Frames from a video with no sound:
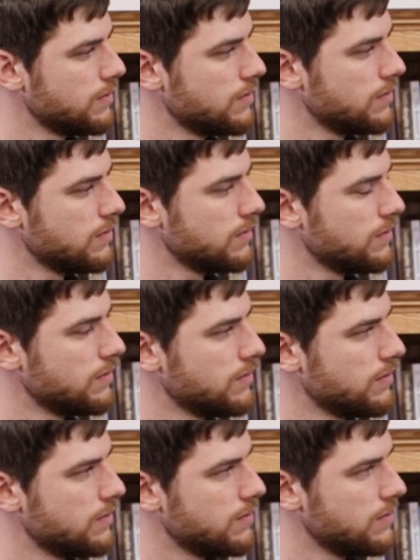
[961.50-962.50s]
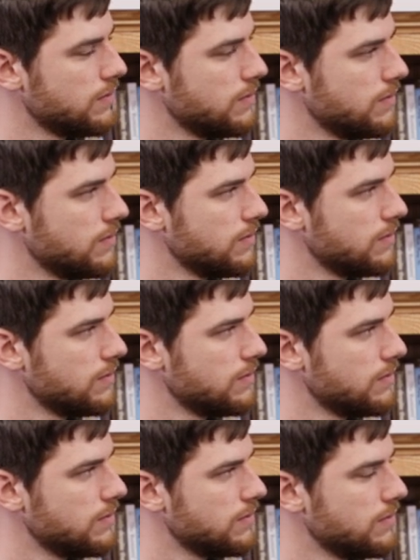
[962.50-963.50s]

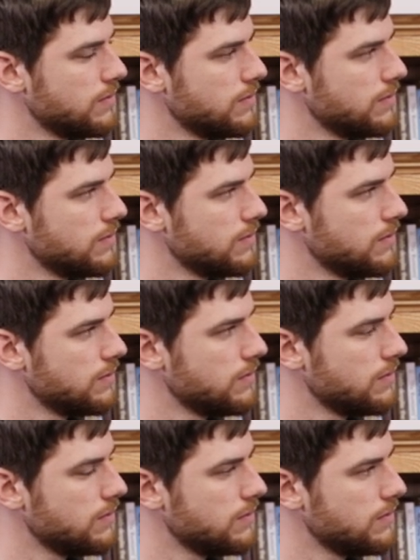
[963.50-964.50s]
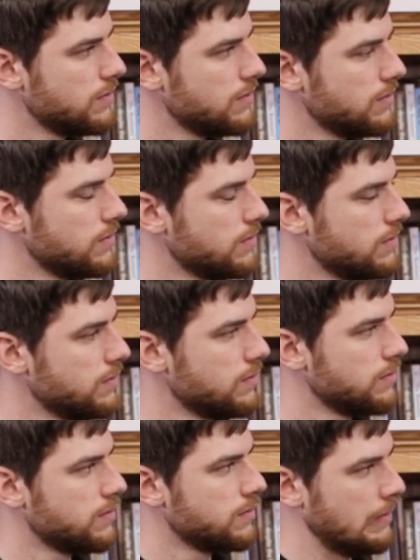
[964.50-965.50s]

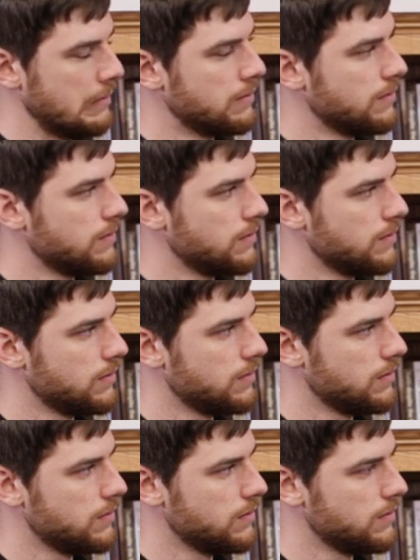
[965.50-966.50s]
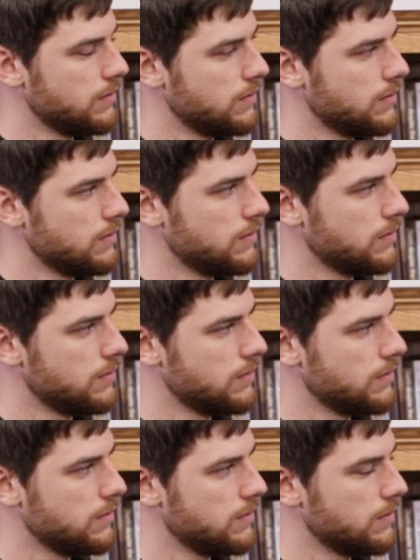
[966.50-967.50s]

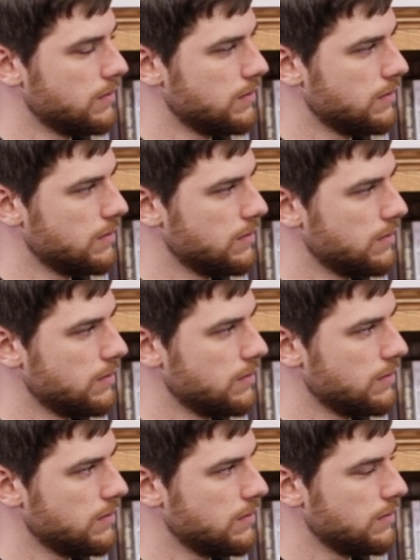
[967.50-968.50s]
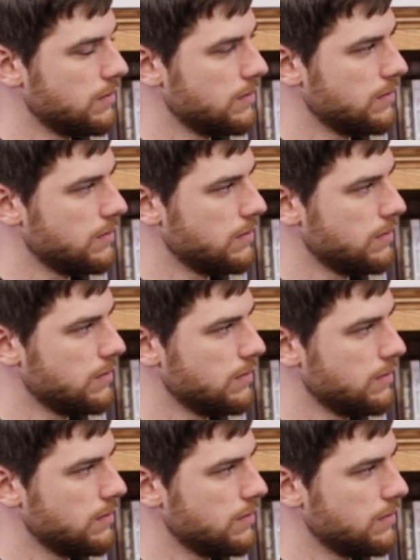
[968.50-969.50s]

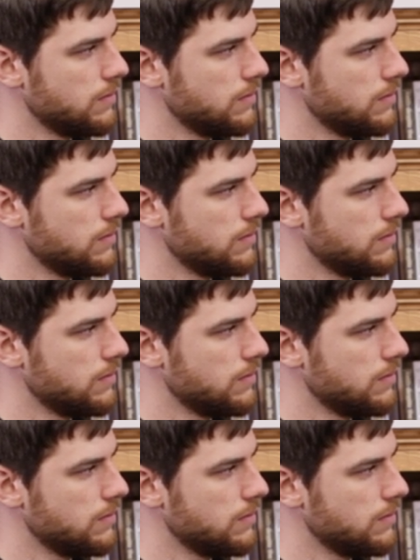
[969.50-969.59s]
(not speaking)